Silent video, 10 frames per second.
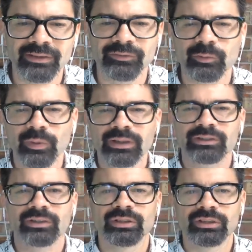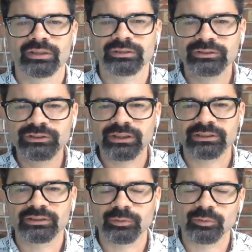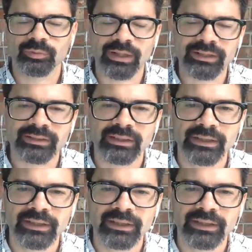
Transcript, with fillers: if you want it to look just right,